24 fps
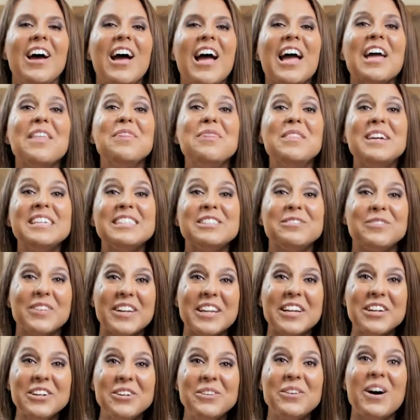In this
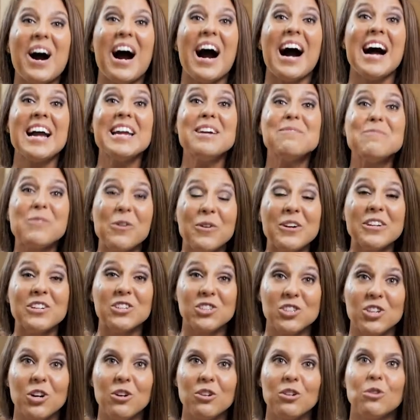video, I am going to
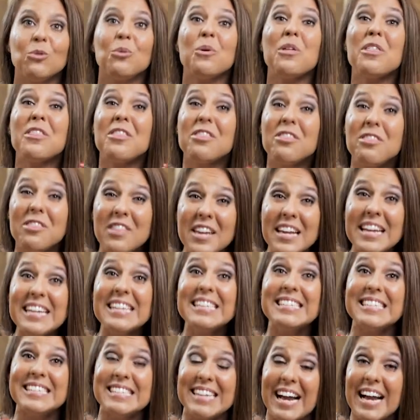show you the
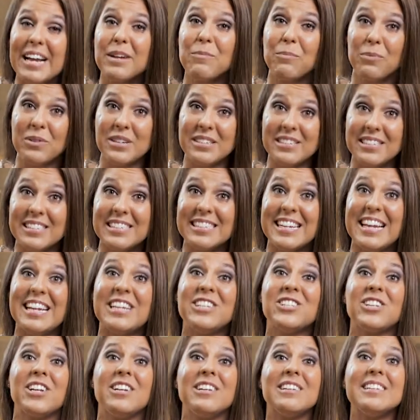design
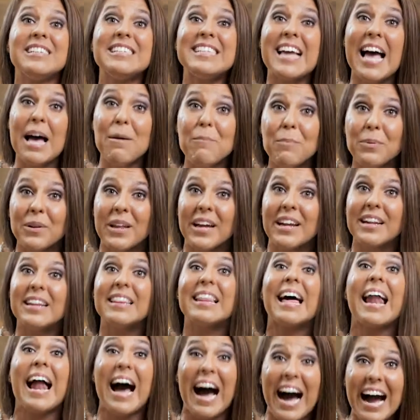presentation template
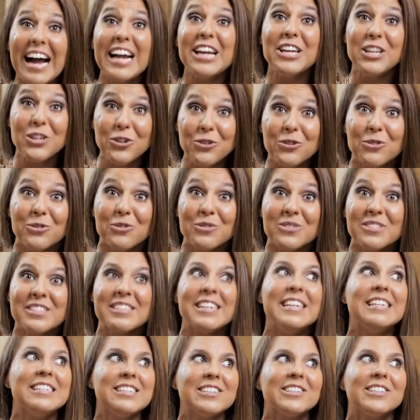that I use
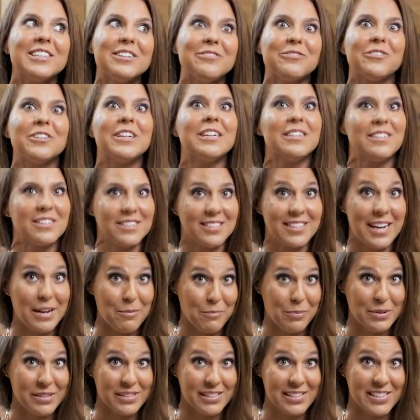in delivering design
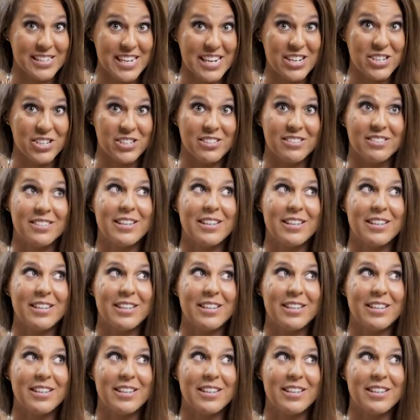presentations